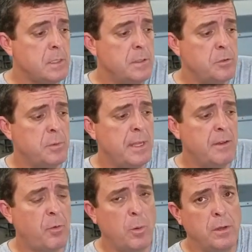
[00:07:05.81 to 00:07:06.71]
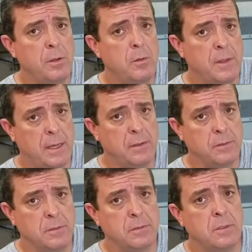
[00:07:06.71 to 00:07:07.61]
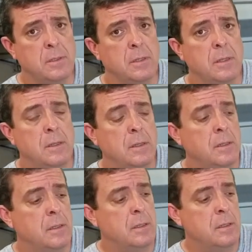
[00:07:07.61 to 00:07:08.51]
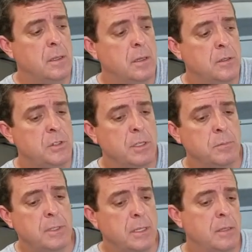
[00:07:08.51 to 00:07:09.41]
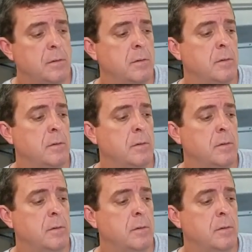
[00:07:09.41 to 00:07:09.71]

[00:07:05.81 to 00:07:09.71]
This one had 42,000 shims in it.